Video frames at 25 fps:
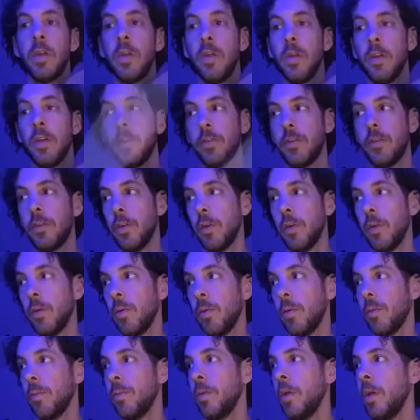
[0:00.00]

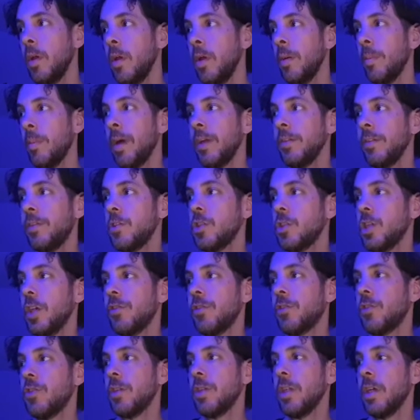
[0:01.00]
So my
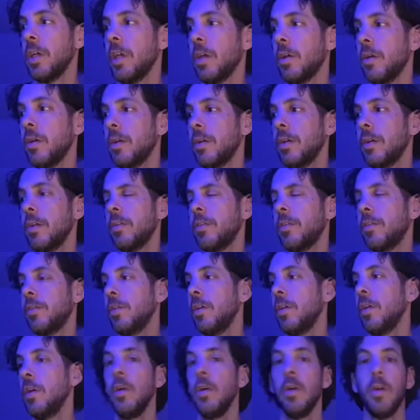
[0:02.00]
suggestion there is
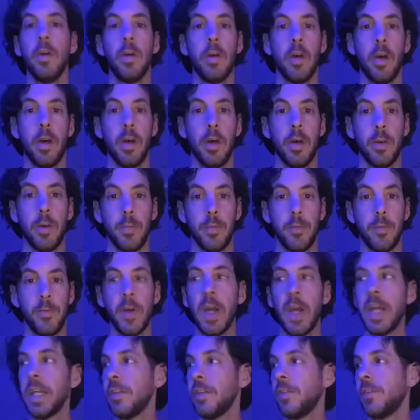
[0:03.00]

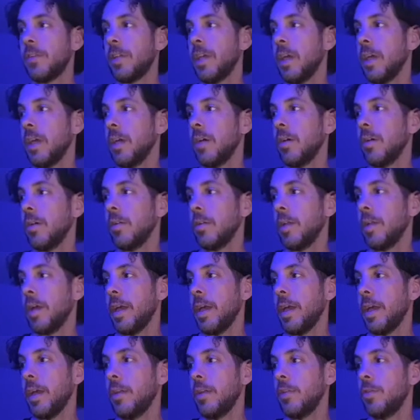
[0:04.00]
find a scale
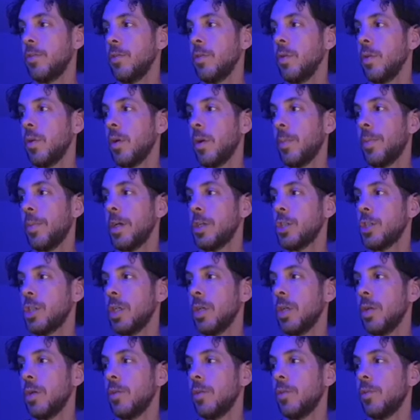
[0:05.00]
and do your
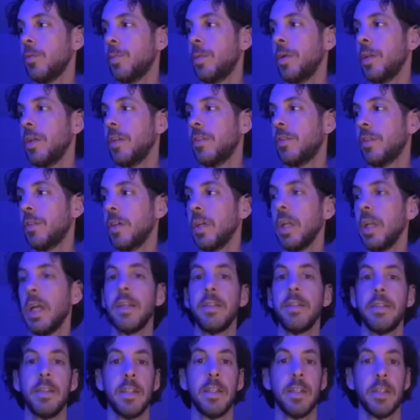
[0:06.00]
arpeggios, but it's a good
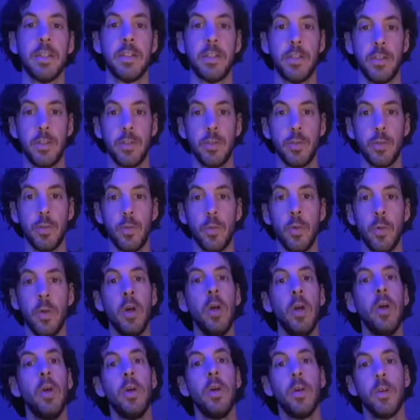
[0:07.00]
idea to
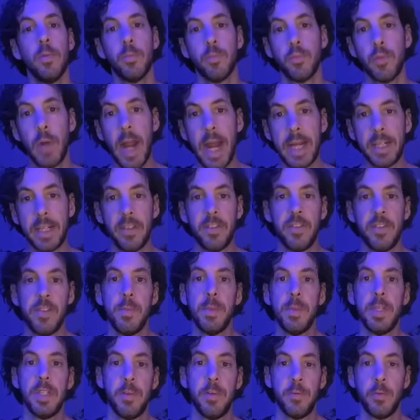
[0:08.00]
practice
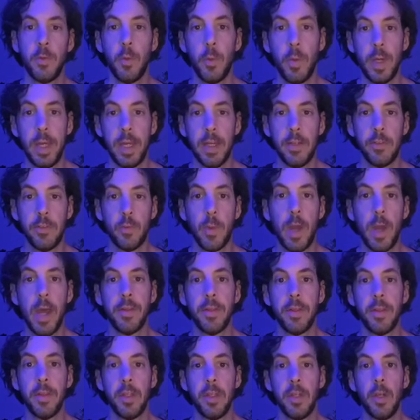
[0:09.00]
them in different ways
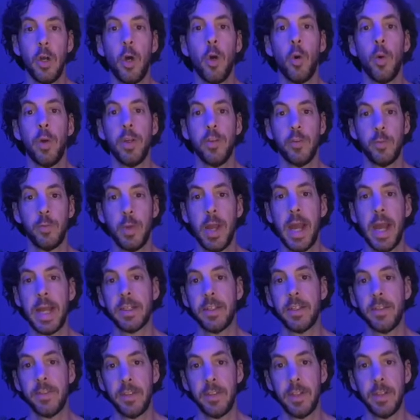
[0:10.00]
rather than always
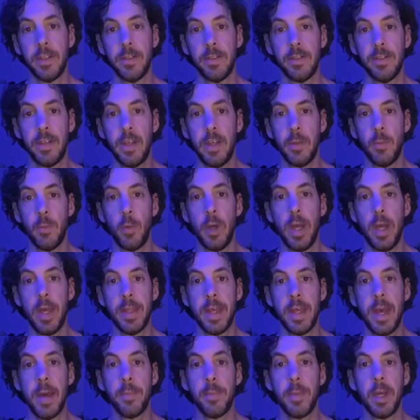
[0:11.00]
practicing the same way.
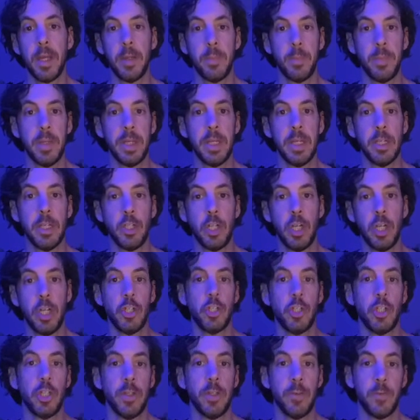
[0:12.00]
That might be
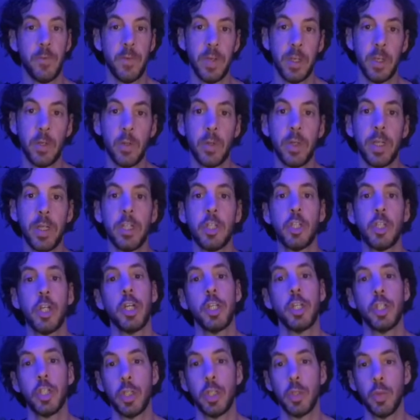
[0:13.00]
changing the fingering,
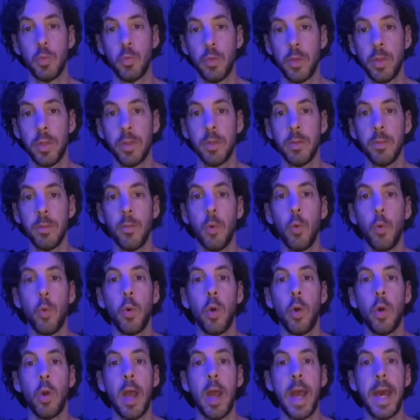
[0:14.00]
changing the rhythm,
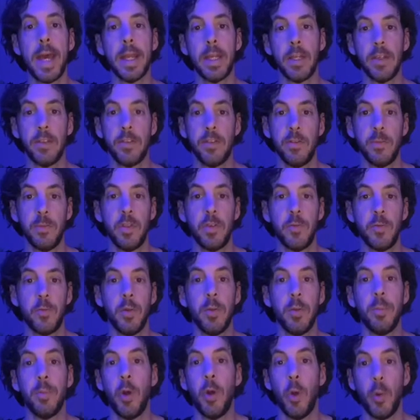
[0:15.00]
or adding some
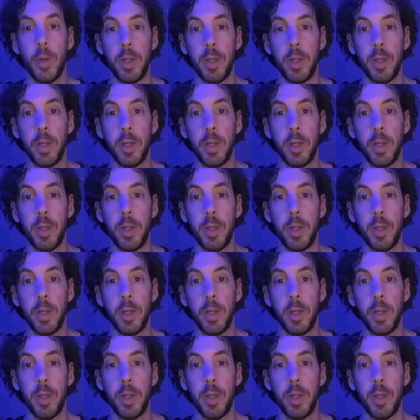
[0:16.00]
different bowing